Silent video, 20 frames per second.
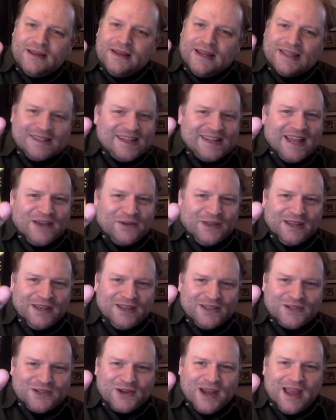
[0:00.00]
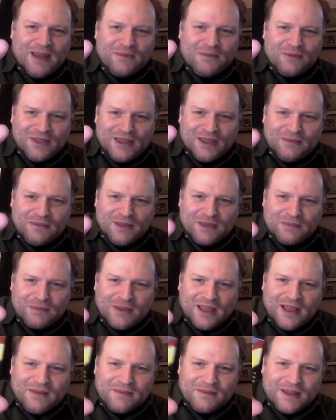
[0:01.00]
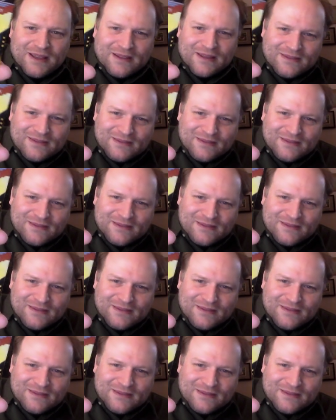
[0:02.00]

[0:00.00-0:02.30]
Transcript: it's not really described with him like becoming.